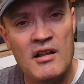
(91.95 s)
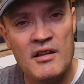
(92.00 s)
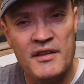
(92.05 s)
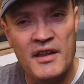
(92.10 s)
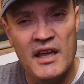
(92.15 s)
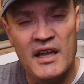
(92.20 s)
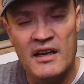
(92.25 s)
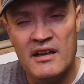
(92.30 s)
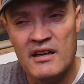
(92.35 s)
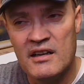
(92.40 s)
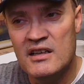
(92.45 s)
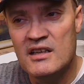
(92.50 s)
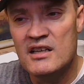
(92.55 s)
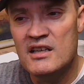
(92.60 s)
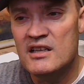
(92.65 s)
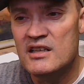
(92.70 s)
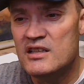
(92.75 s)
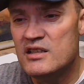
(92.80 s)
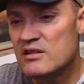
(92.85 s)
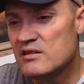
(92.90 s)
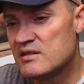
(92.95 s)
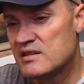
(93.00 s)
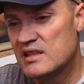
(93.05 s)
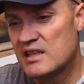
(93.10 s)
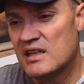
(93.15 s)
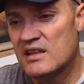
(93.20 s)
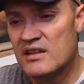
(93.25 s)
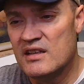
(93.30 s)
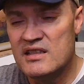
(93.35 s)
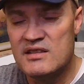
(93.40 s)
And then you'll see
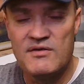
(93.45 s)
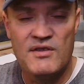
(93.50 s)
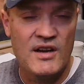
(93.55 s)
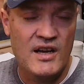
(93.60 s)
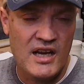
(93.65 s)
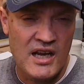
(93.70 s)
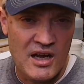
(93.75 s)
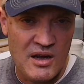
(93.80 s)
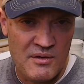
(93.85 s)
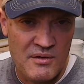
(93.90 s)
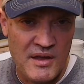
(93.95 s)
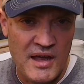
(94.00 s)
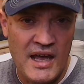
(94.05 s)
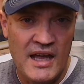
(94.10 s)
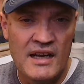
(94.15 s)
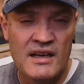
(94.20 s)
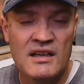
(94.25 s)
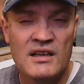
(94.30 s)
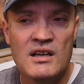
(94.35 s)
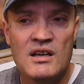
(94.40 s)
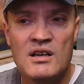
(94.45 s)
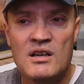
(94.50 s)
in this video that,